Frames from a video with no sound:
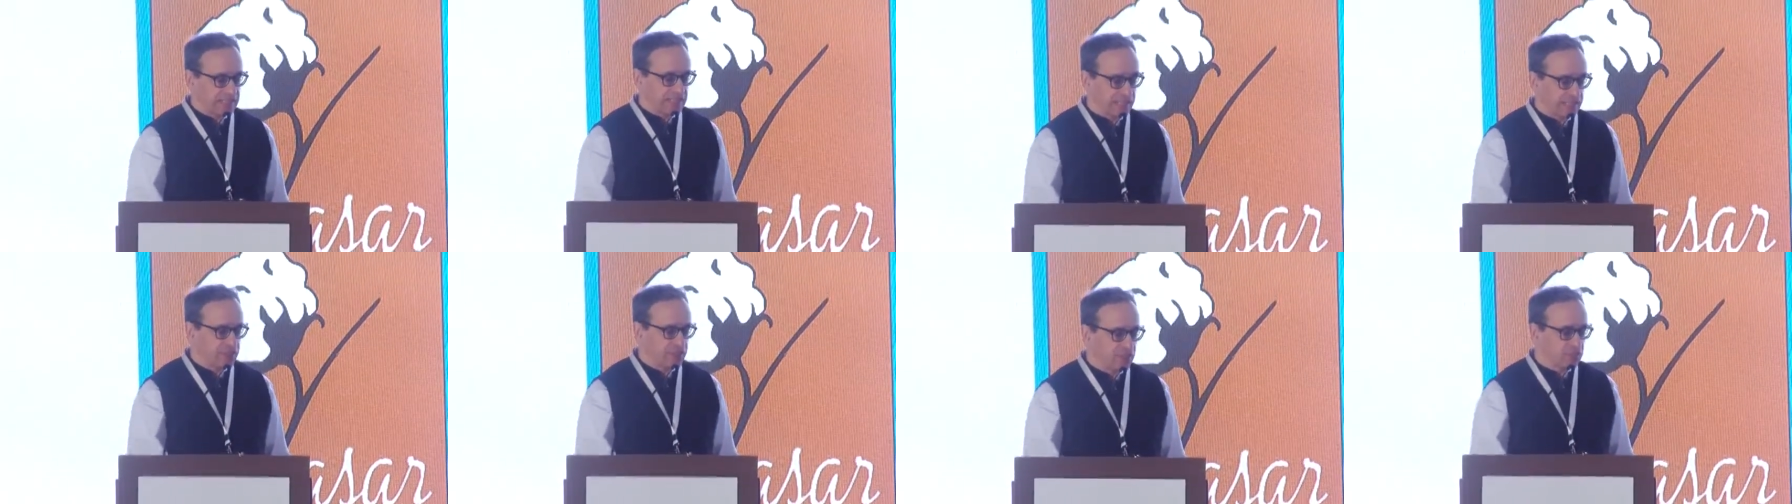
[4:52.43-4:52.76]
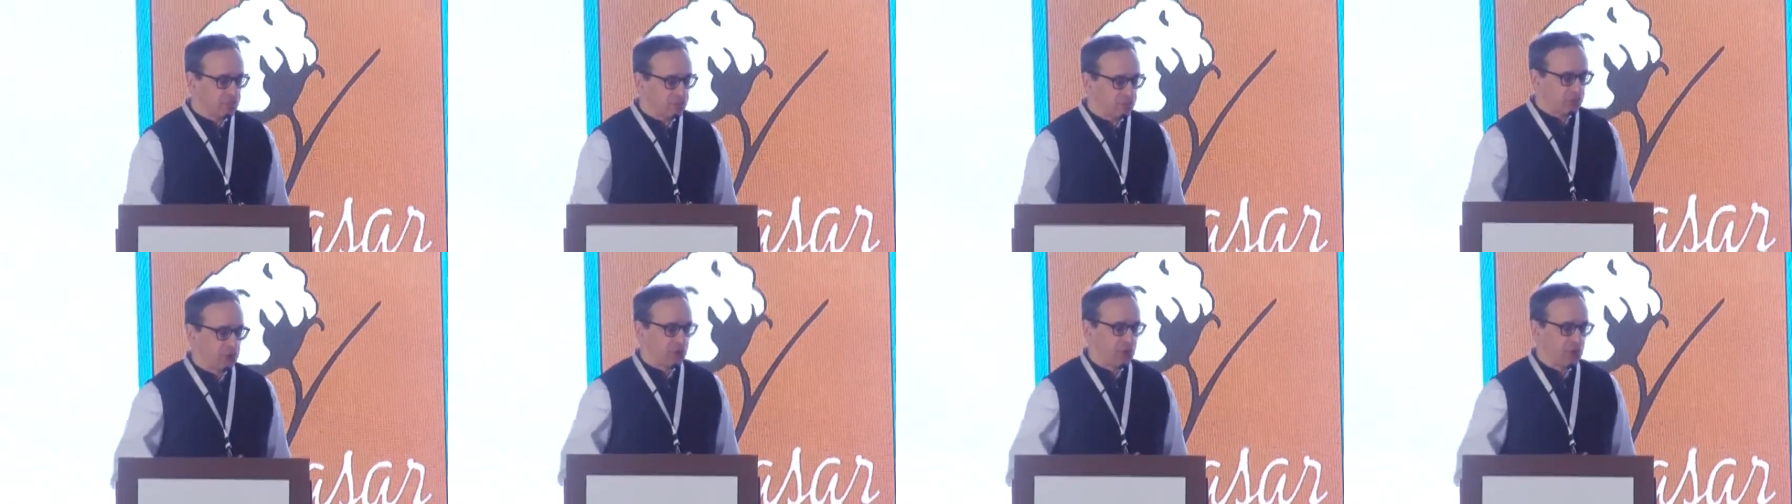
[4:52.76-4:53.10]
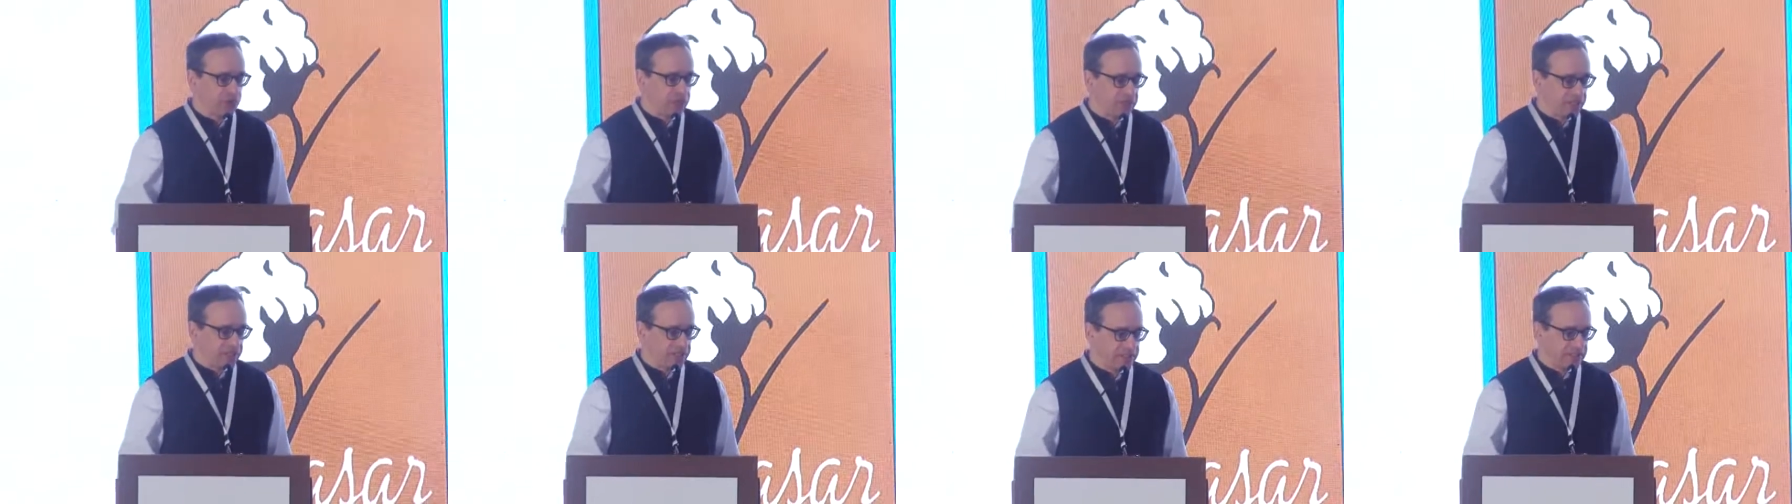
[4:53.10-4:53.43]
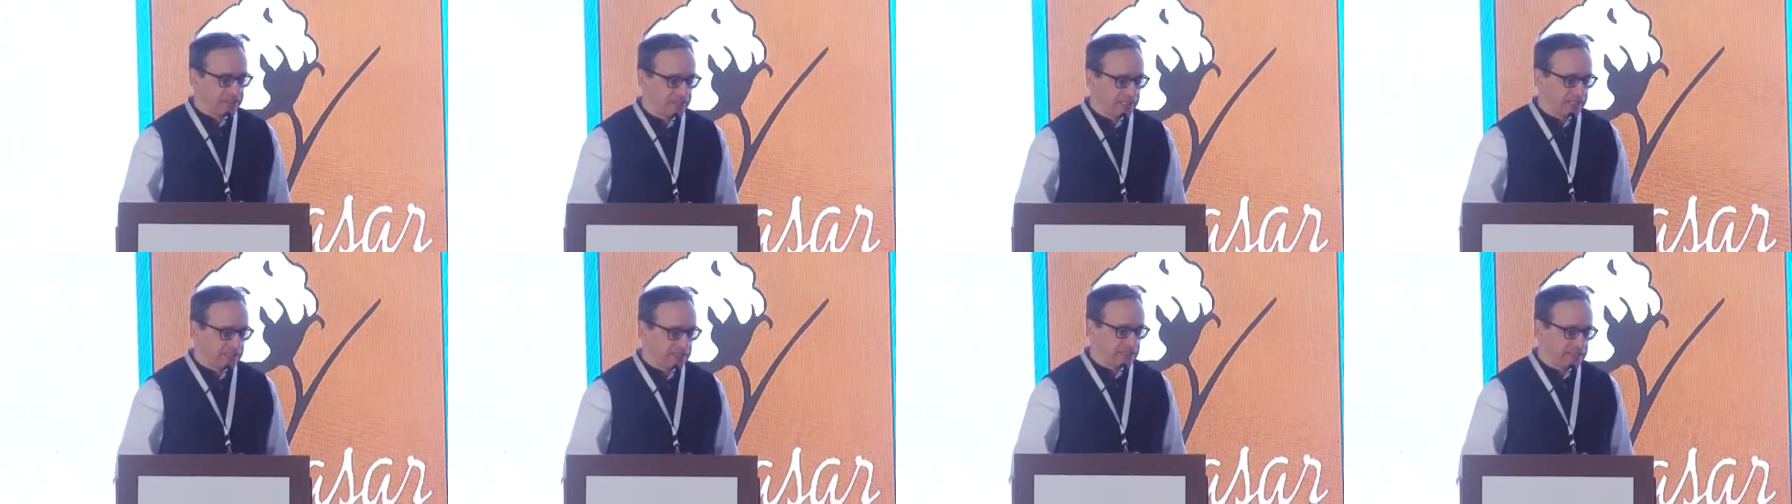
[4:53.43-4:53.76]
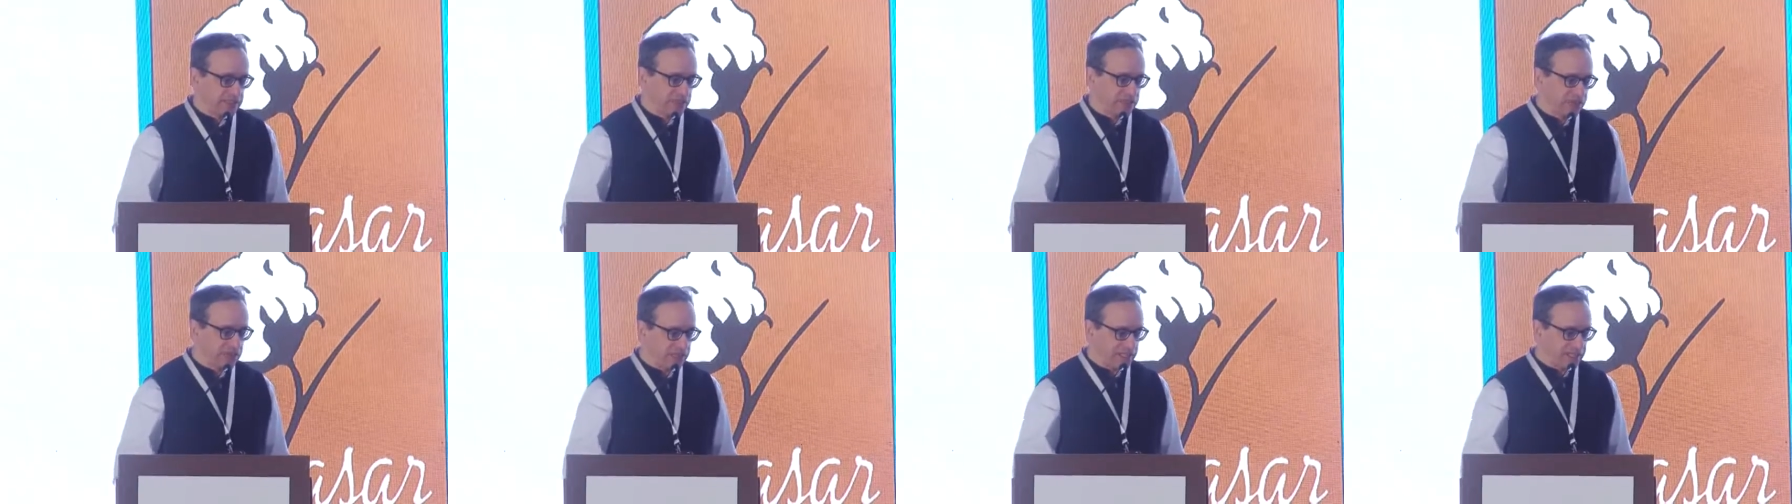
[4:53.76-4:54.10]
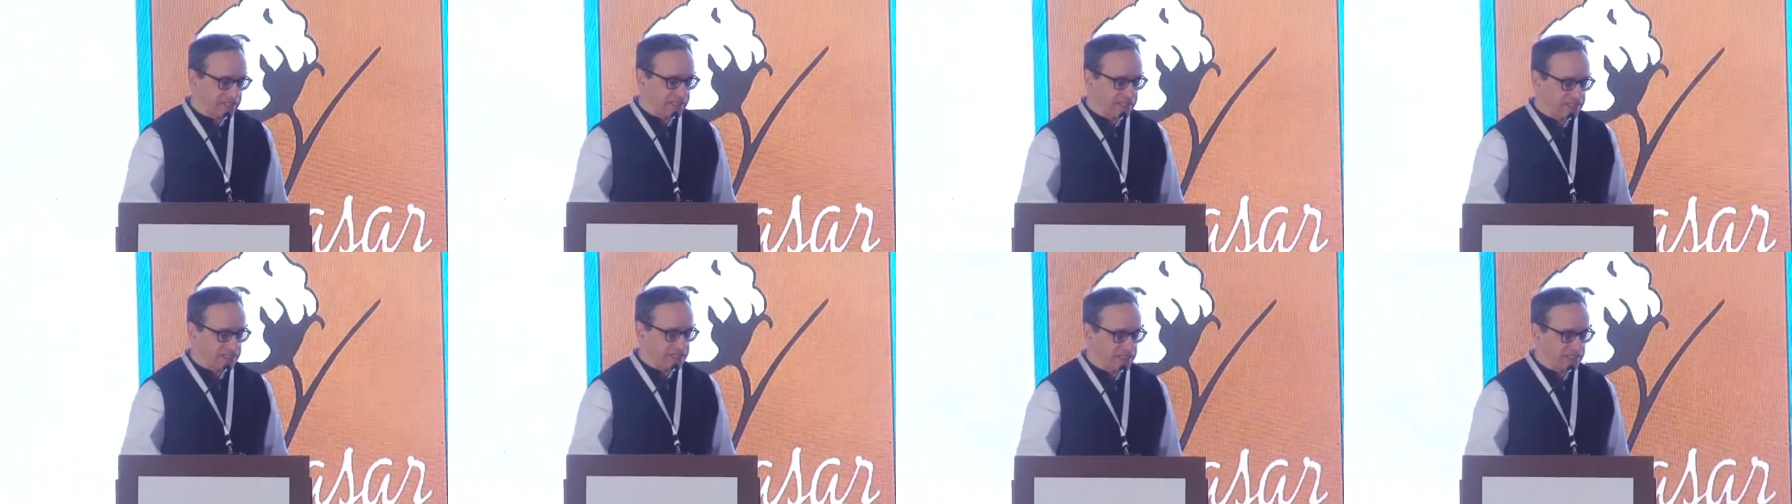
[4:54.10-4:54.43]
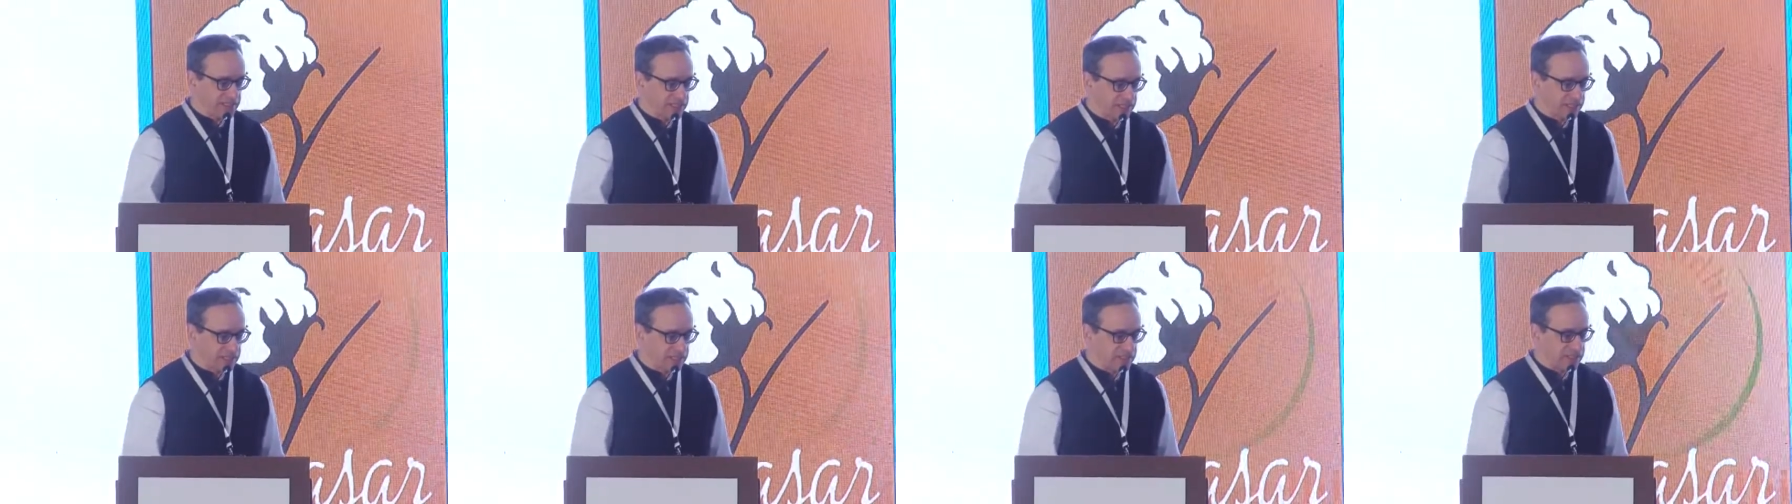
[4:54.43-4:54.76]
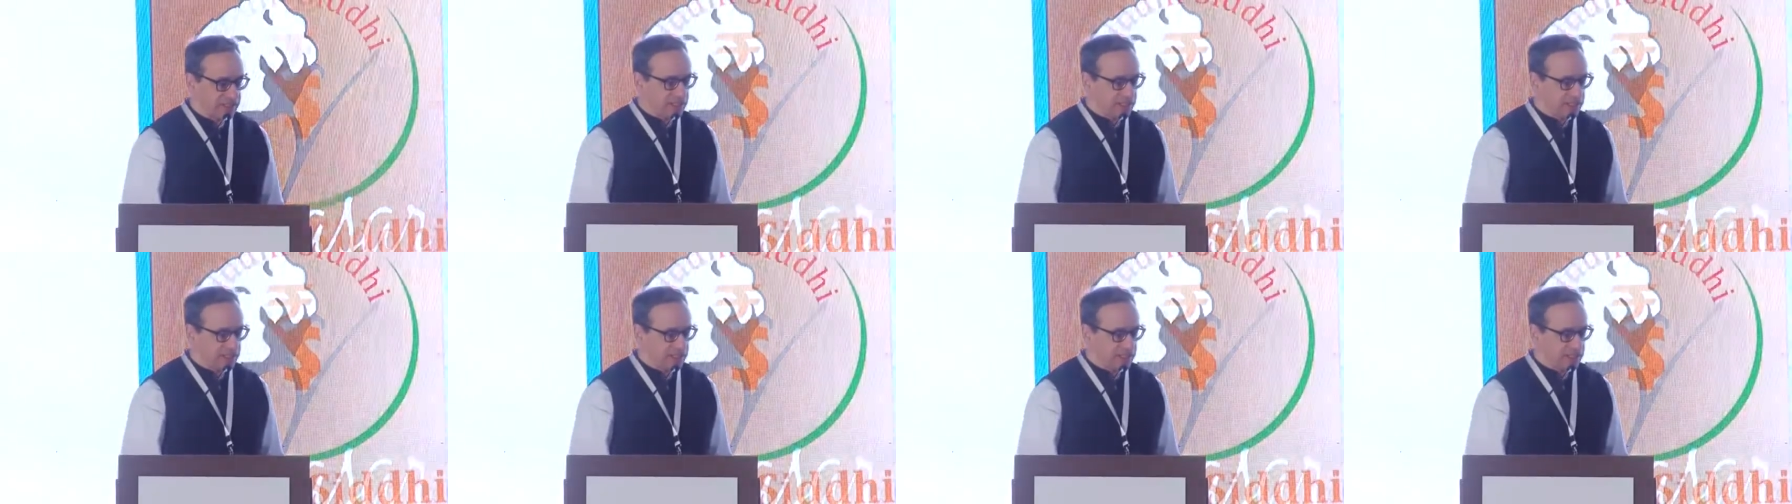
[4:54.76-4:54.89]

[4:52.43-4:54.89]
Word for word: exploded, and you can see that